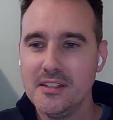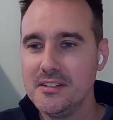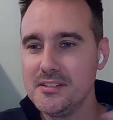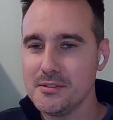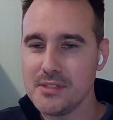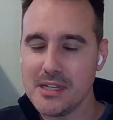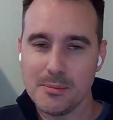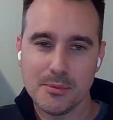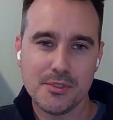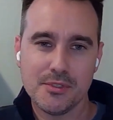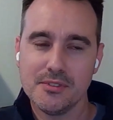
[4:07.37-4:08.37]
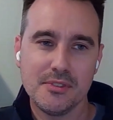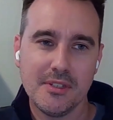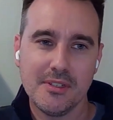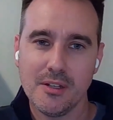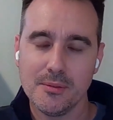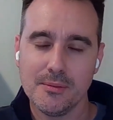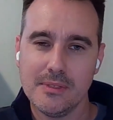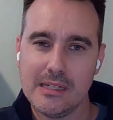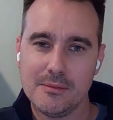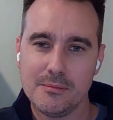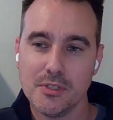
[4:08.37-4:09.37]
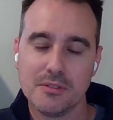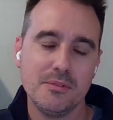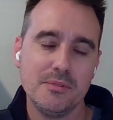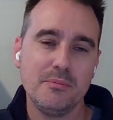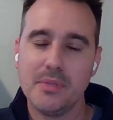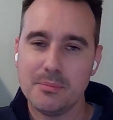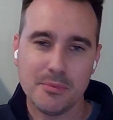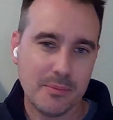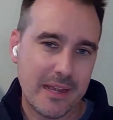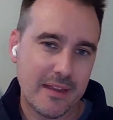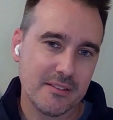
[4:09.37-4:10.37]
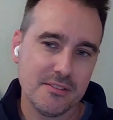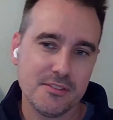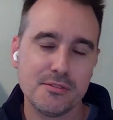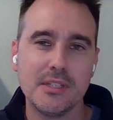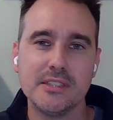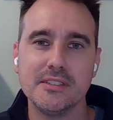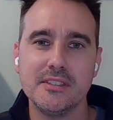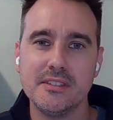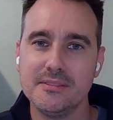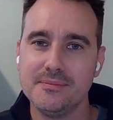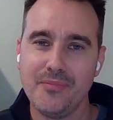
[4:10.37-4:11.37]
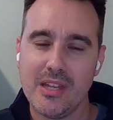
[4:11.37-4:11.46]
so I was able to, you know, work with people back in Australia.